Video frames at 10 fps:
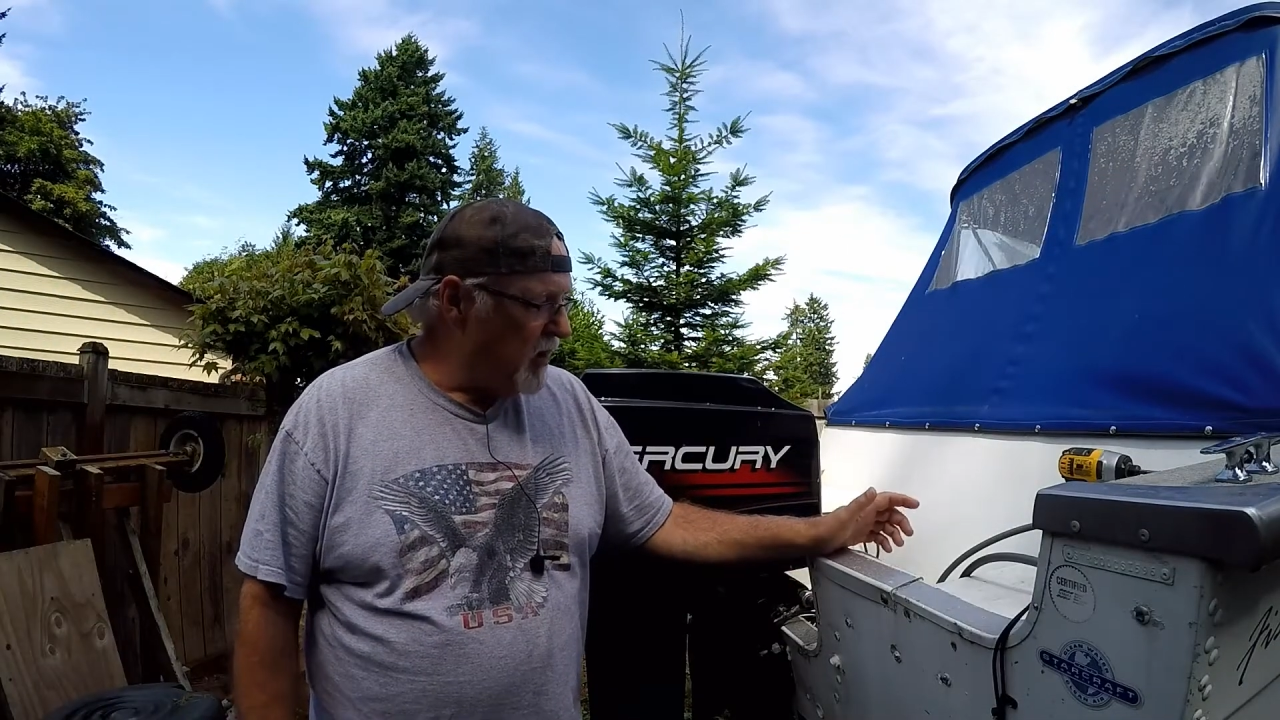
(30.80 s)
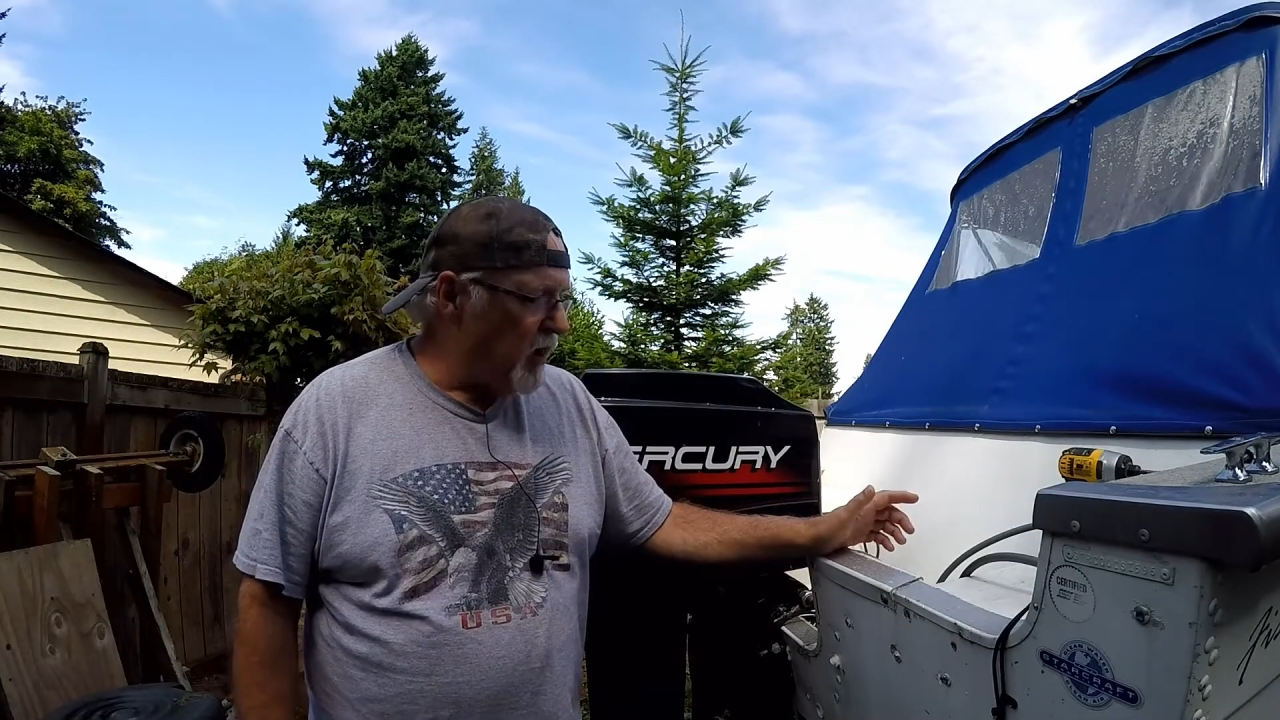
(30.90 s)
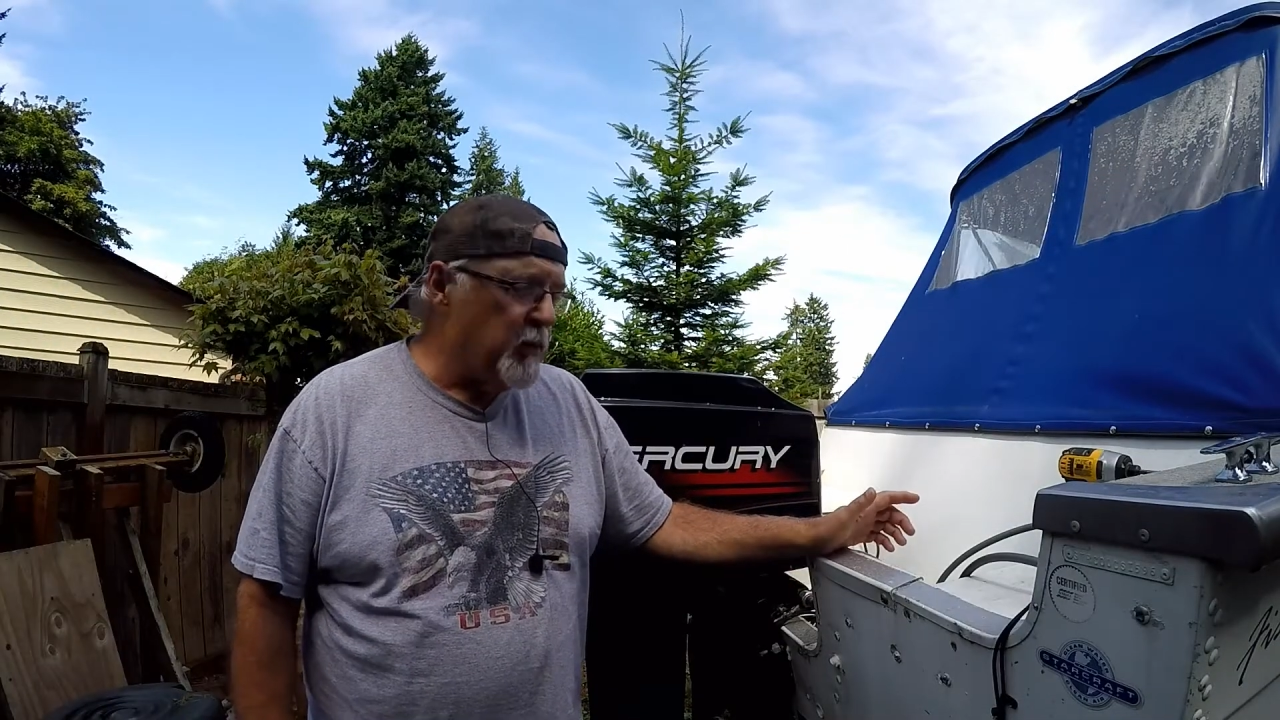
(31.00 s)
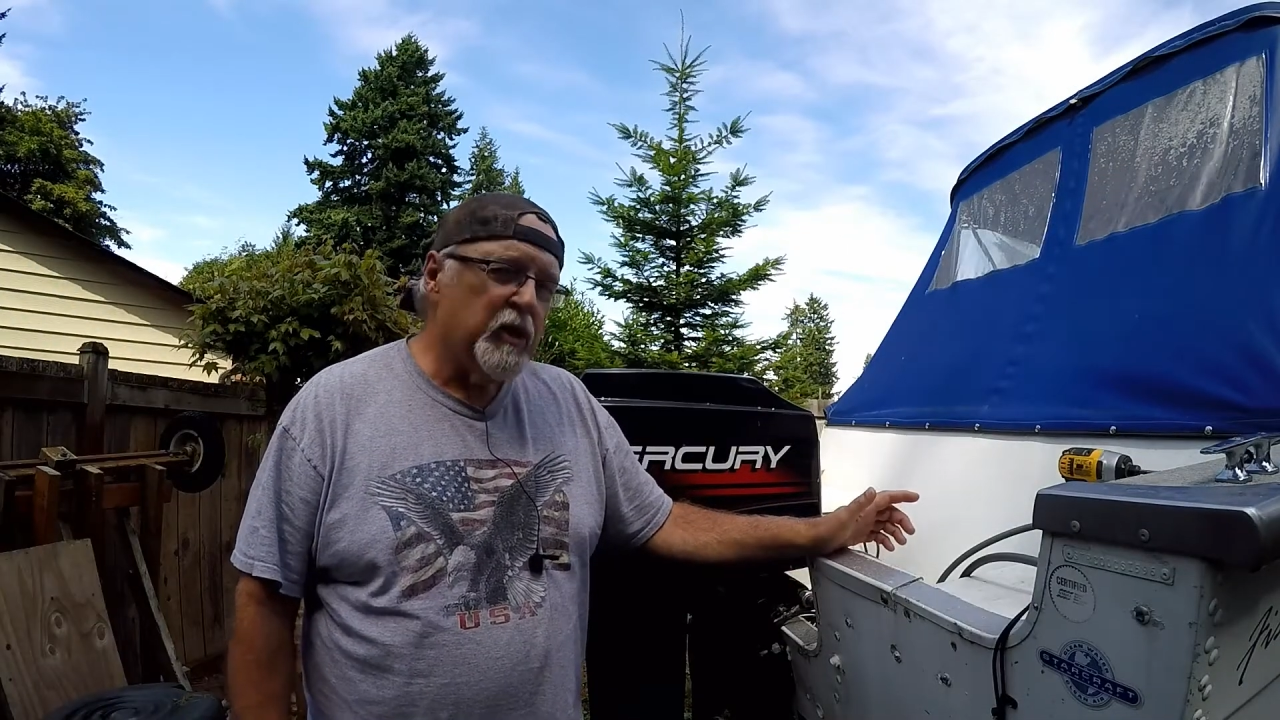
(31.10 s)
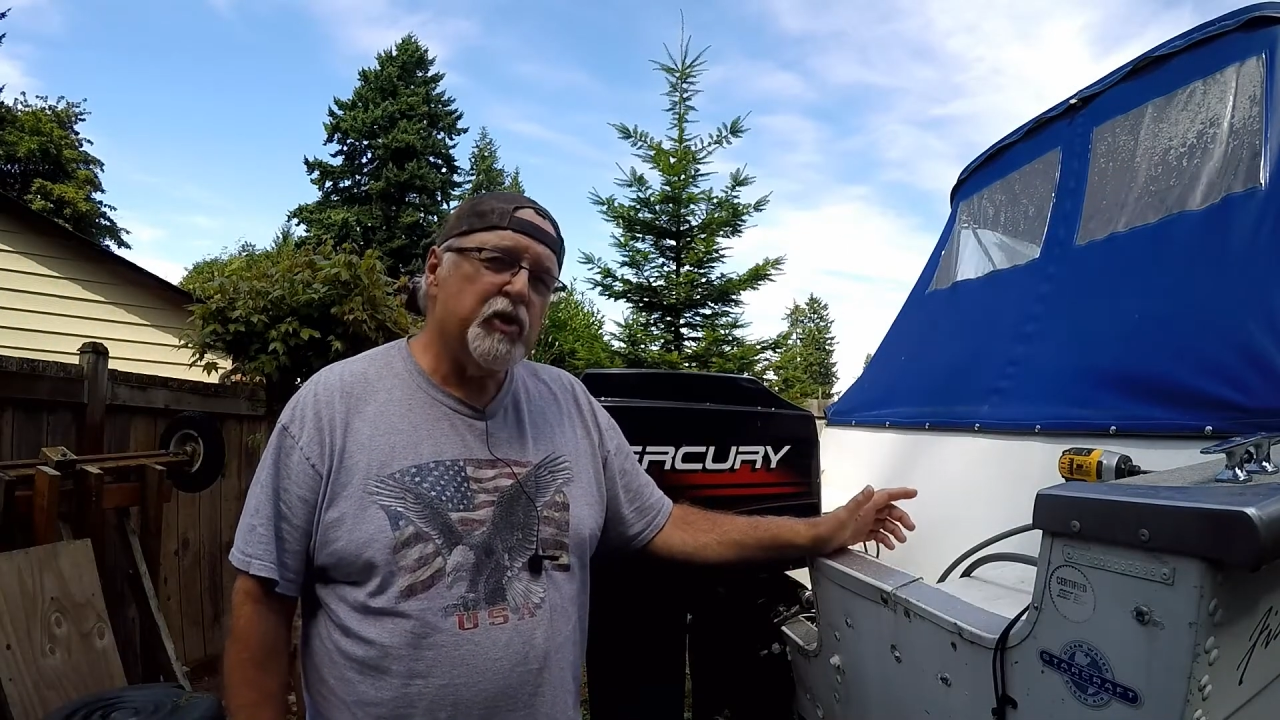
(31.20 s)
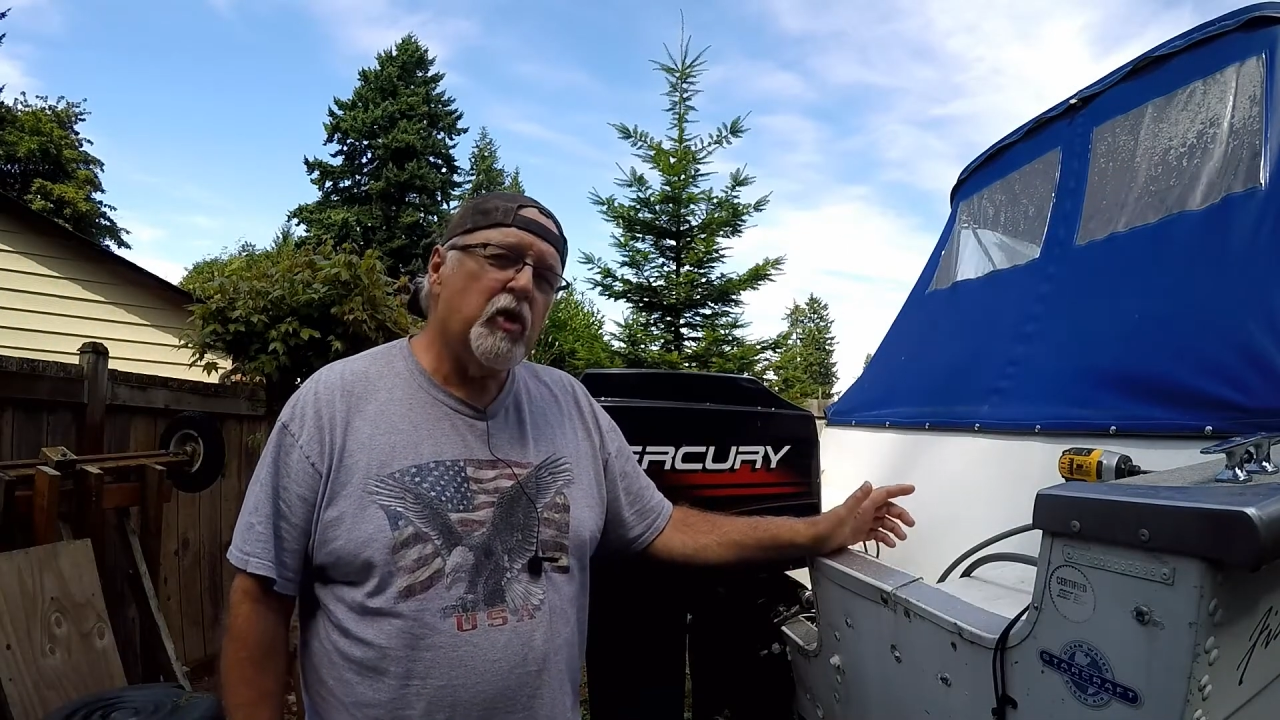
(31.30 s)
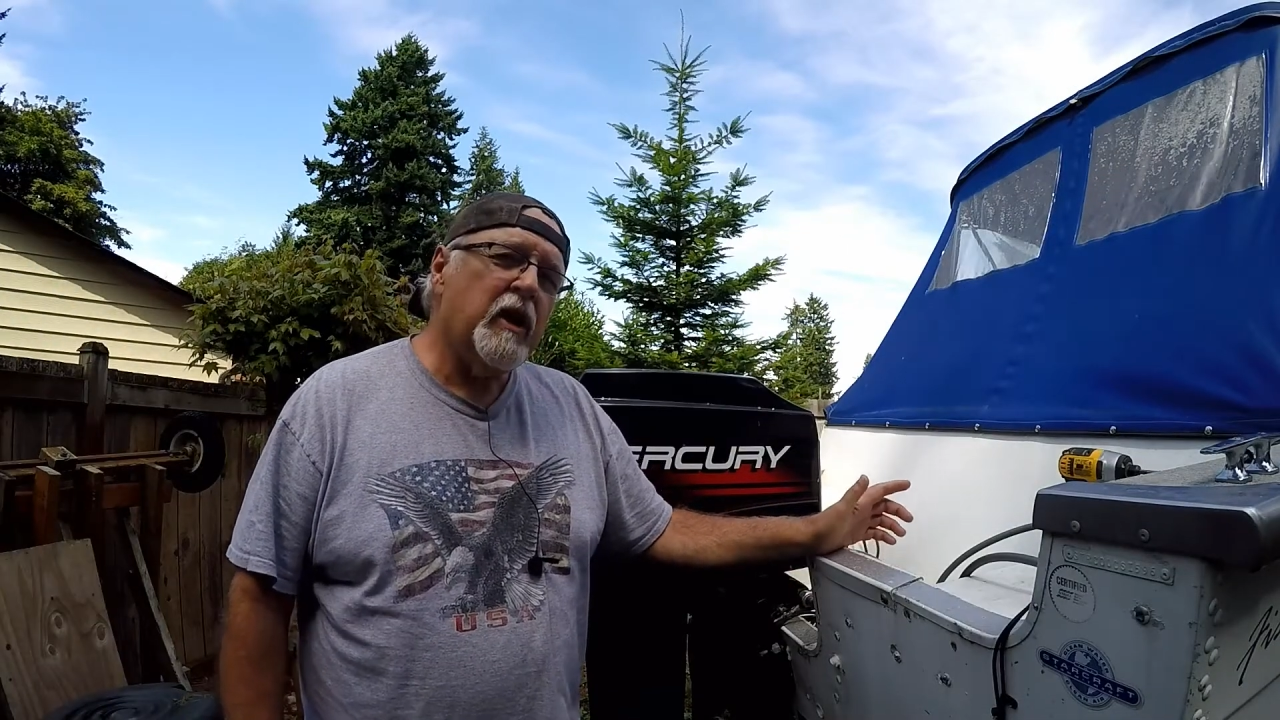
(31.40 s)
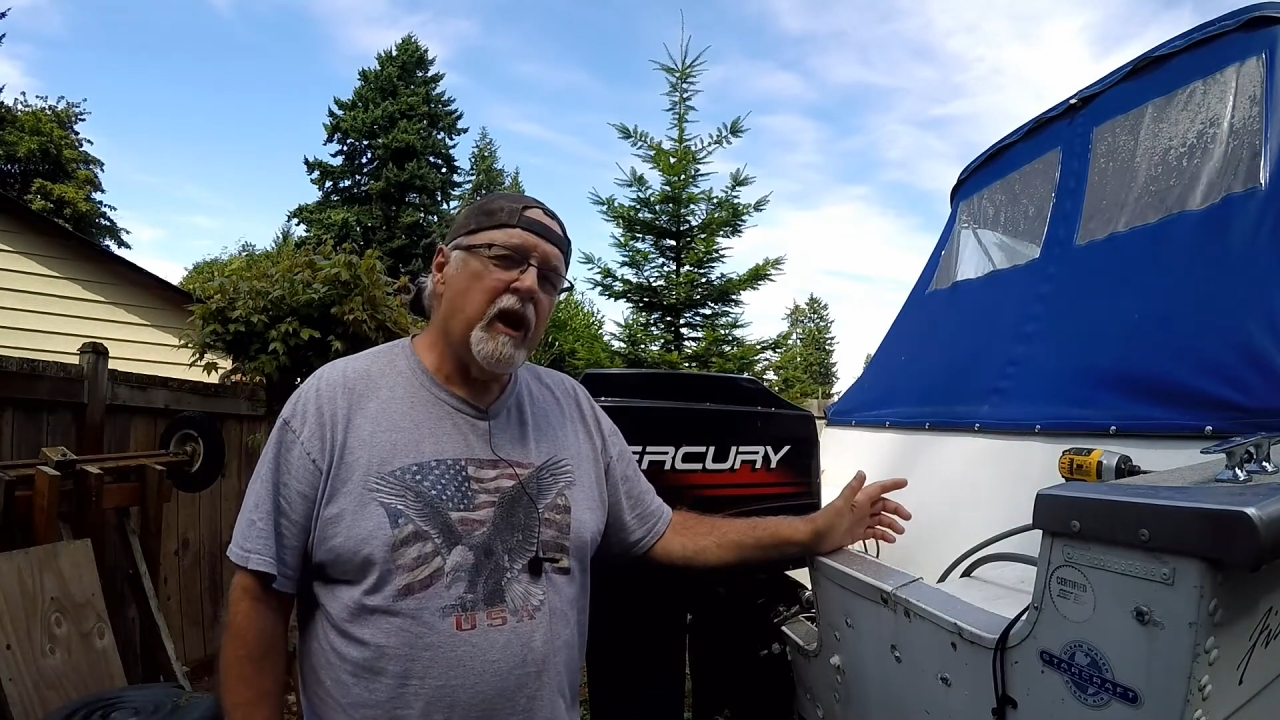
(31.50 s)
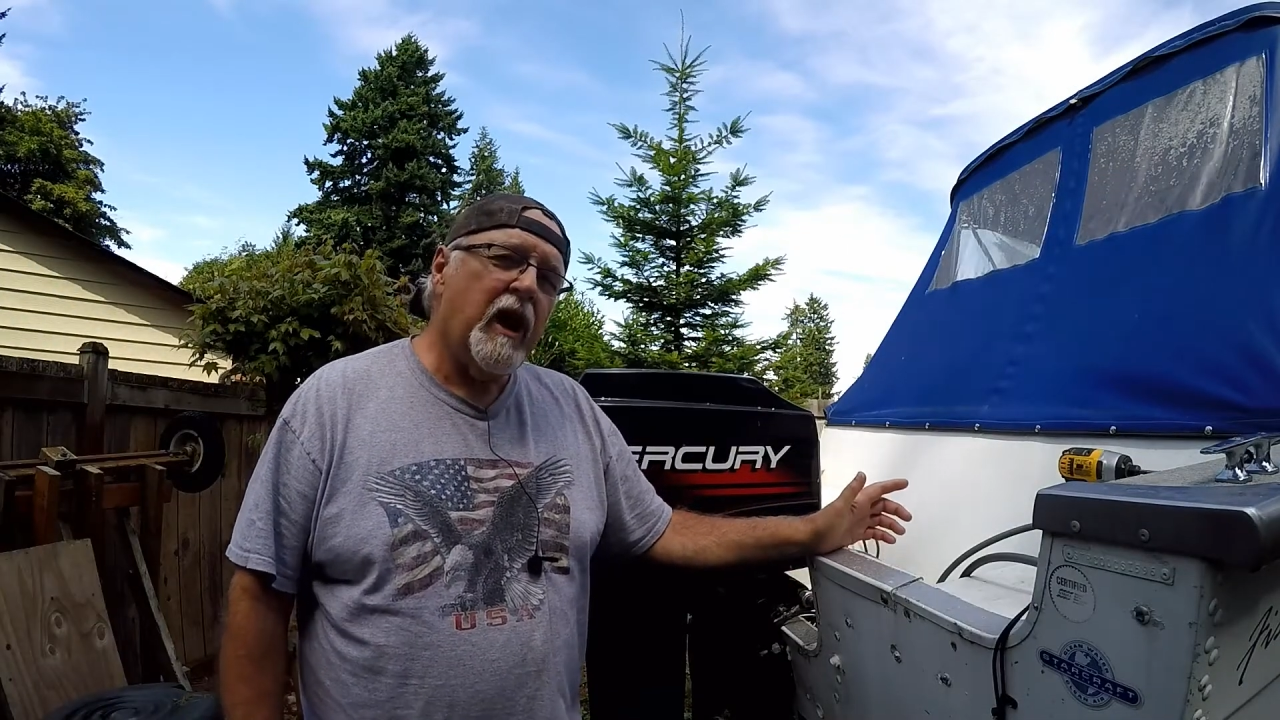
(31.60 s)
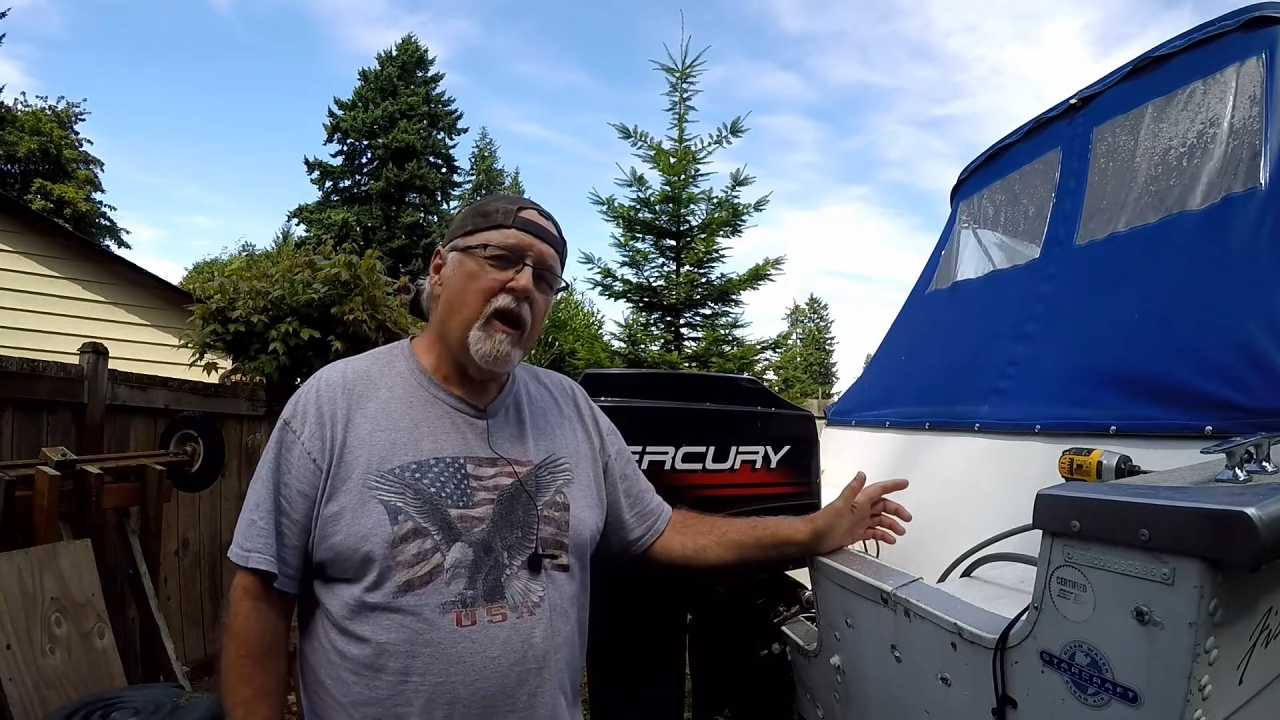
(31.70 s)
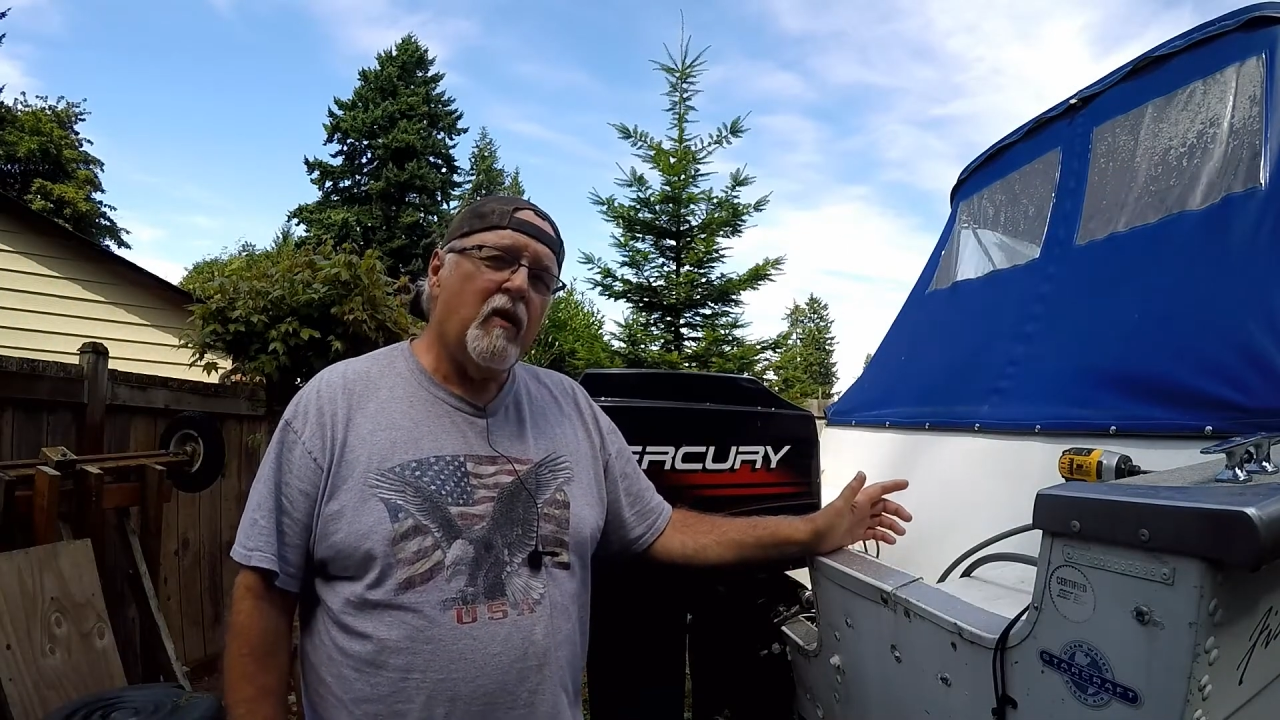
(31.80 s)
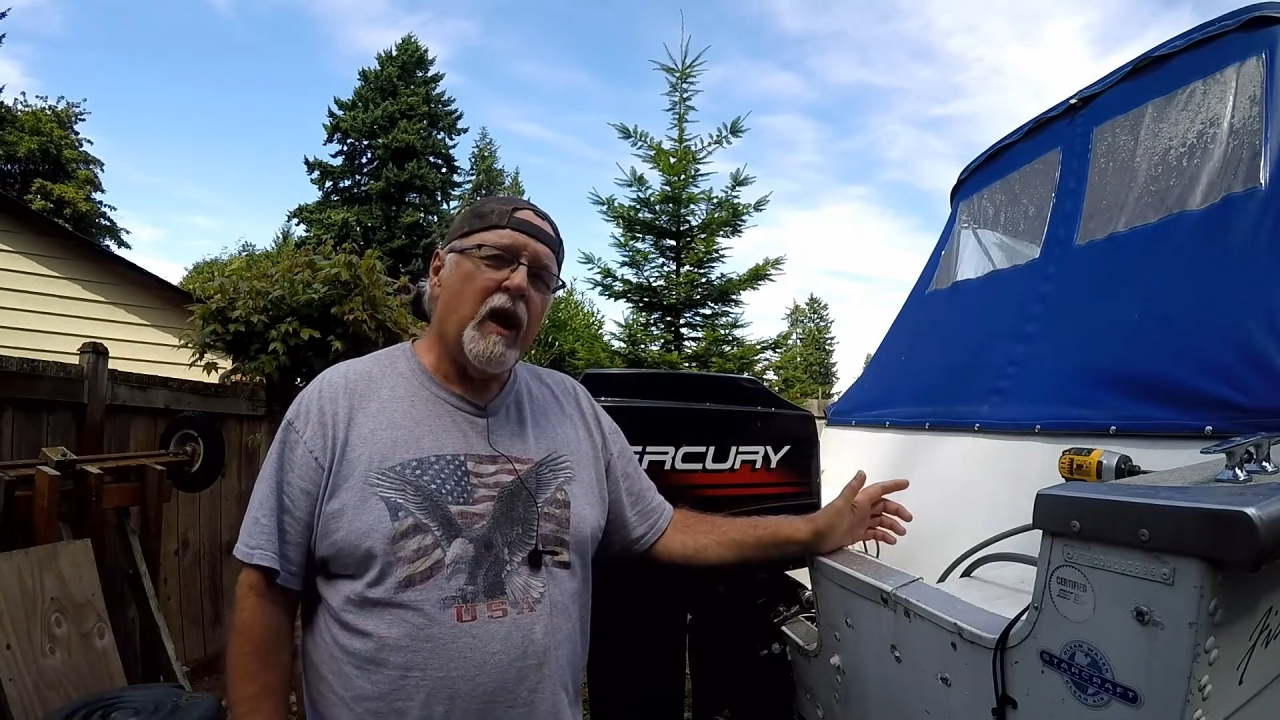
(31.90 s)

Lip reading: I'm going to show you how